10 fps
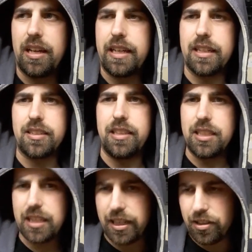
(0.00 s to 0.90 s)
he has
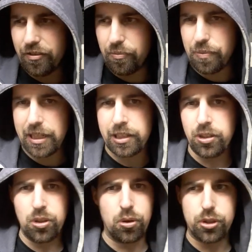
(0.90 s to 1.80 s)
this kind of
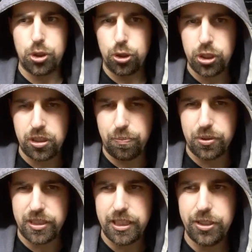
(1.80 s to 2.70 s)
medical or surgical
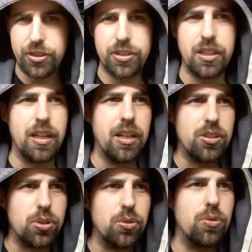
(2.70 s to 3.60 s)
procedures.
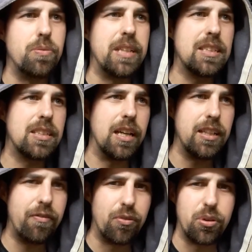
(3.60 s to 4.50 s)
So that's
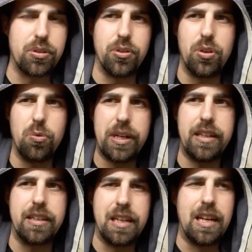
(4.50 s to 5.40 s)
handy for to know
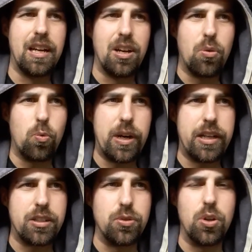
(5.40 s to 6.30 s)

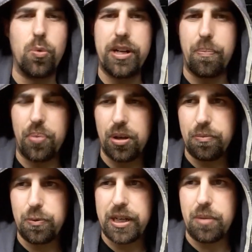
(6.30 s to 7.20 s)
where the
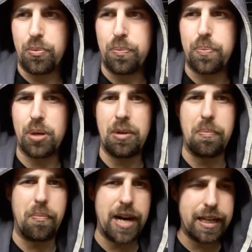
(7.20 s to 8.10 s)
problem
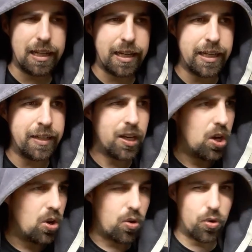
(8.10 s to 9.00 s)
might lie,
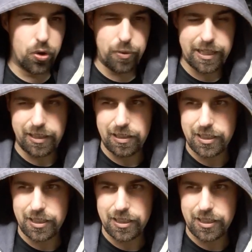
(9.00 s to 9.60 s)
or when